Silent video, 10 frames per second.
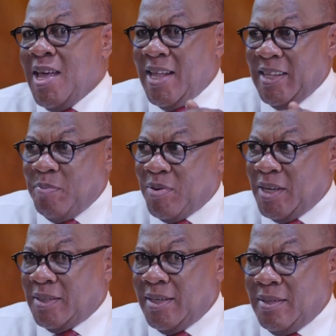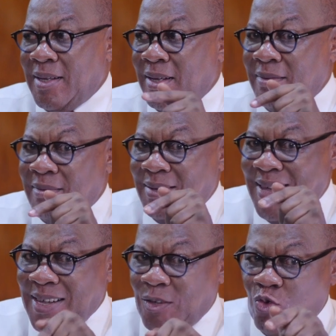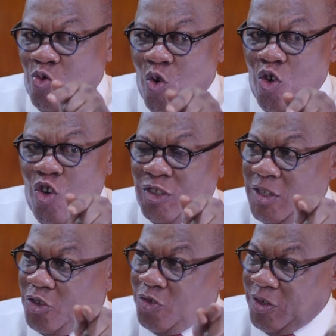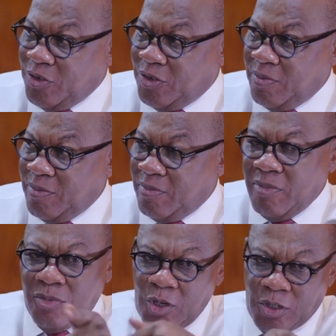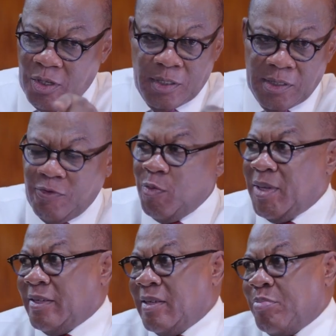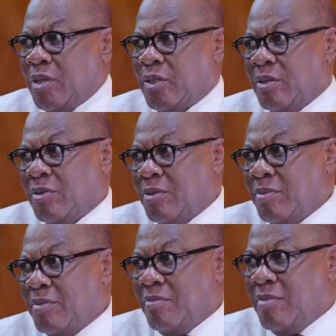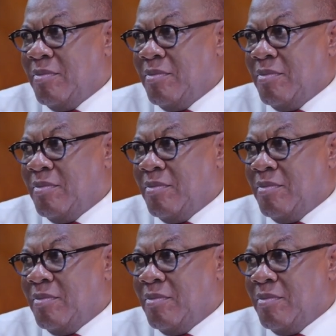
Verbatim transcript: Any president that cannot walk on the streets hmm. does not deserve to be hmm. Nigerian president. Hmm.